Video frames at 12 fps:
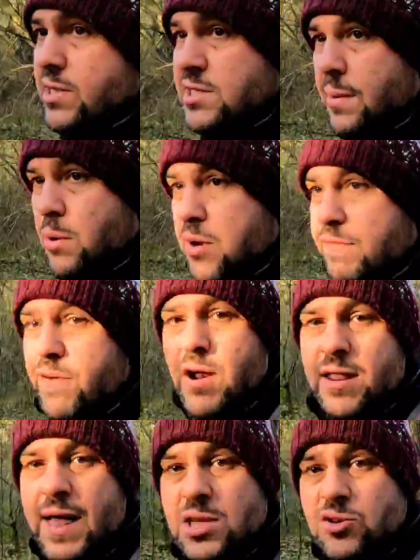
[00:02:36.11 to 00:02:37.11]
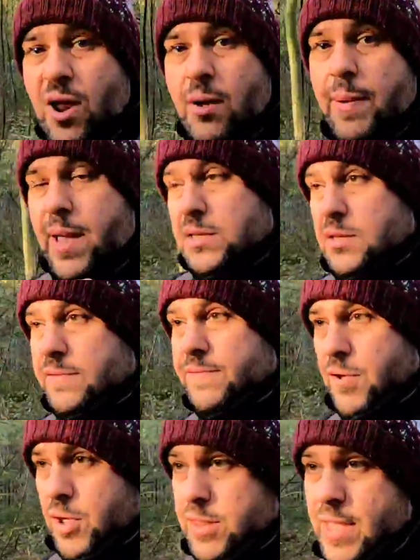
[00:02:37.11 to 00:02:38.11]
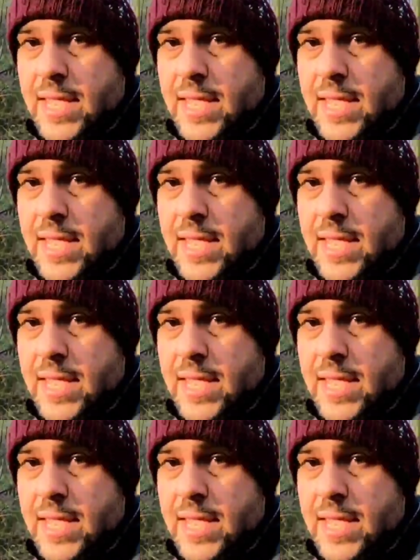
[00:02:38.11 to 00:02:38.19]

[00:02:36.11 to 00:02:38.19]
So I'm going to follow that track bed further